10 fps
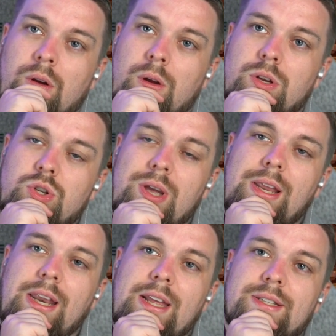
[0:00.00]
So he
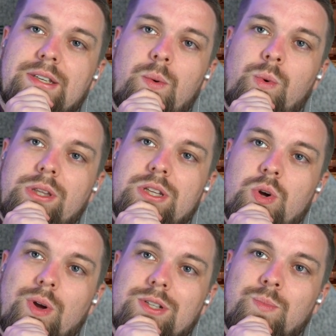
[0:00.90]
needs someone that's
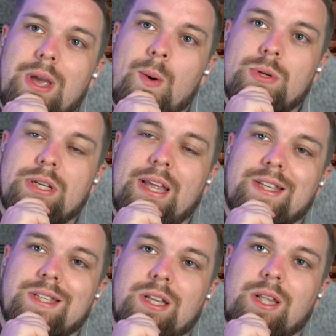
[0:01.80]
going to be able to, like,
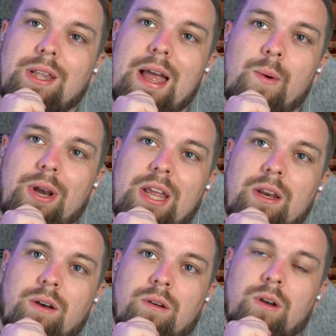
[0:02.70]
still allow an
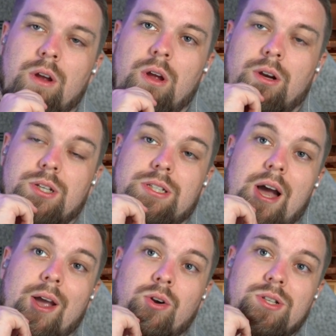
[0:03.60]
in. Because
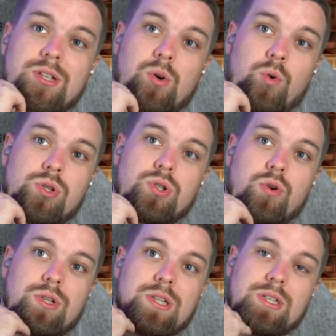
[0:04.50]
Dionysus
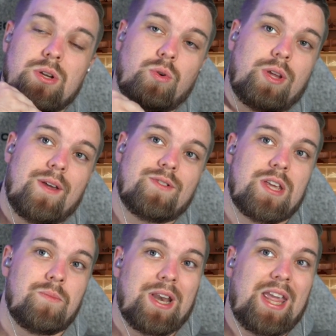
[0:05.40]
also still gives
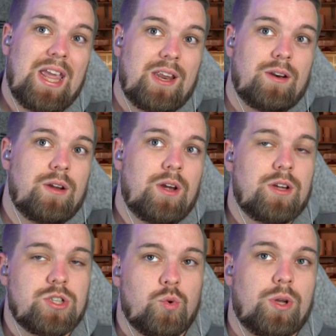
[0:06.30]
him an in
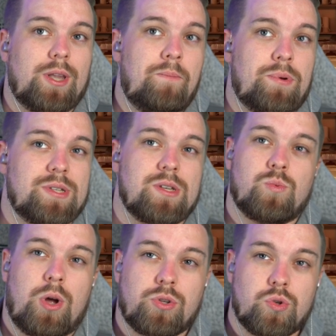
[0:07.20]
to Olympus as
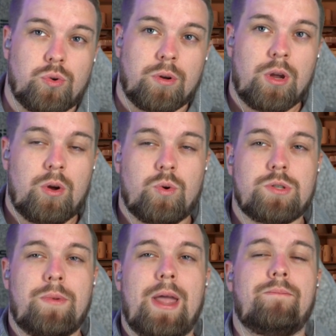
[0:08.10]
well too, which
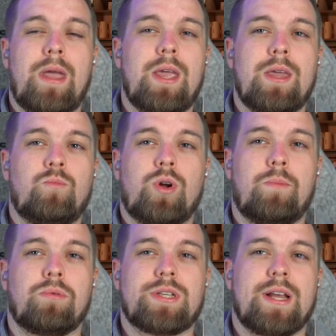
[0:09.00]
might make him want to
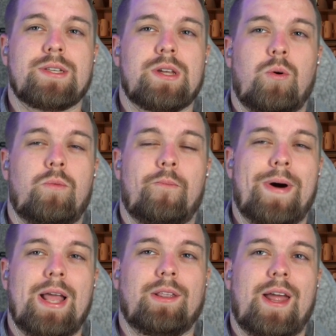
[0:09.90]
protect, or
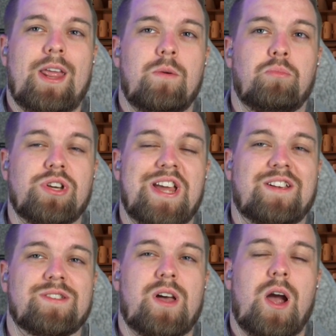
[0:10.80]
might let him
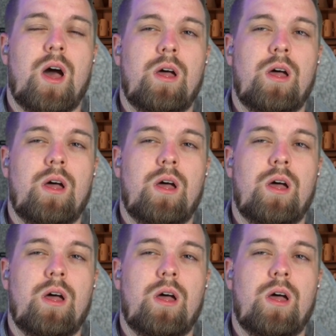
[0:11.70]
protect Sangah.